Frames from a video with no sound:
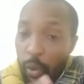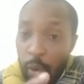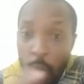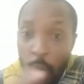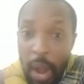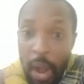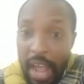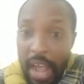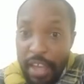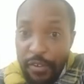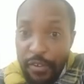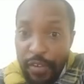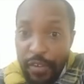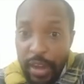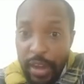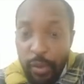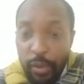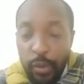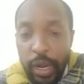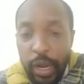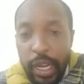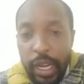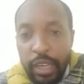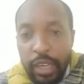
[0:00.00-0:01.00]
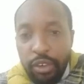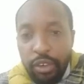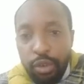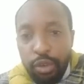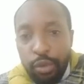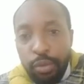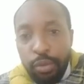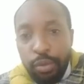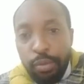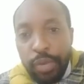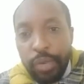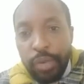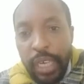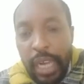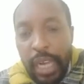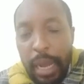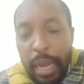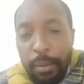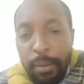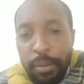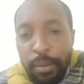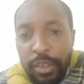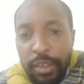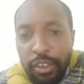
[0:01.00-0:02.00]
are even willing to bring
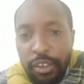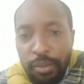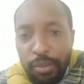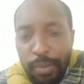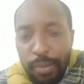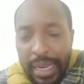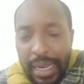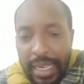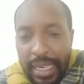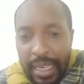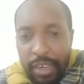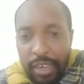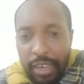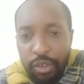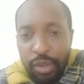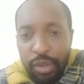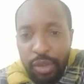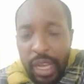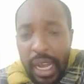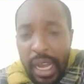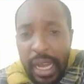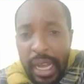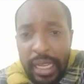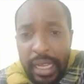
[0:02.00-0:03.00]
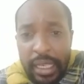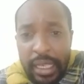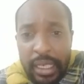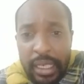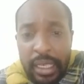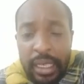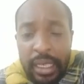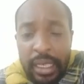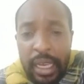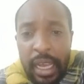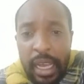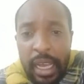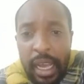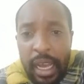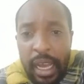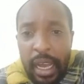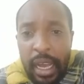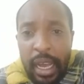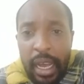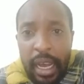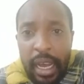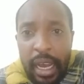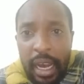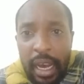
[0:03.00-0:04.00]
up this matter to the highest
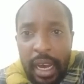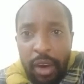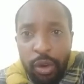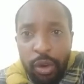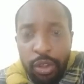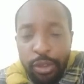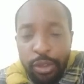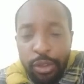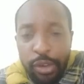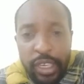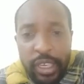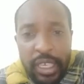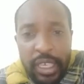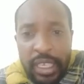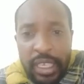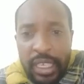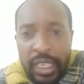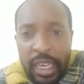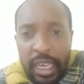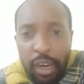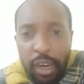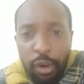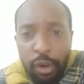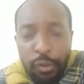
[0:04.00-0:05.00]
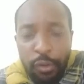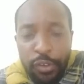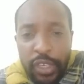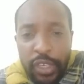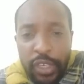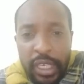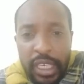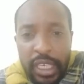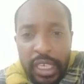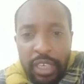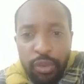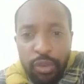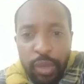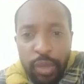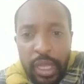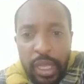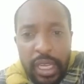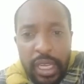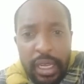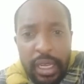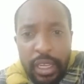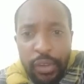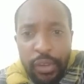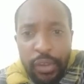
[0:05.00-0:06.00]
authorities and officers
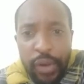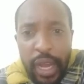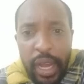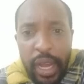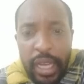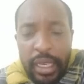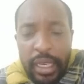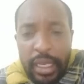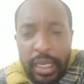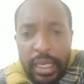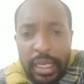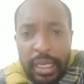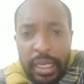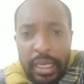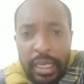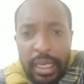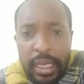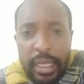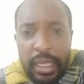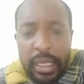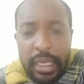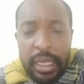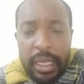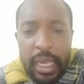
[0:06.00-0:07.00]
within the United States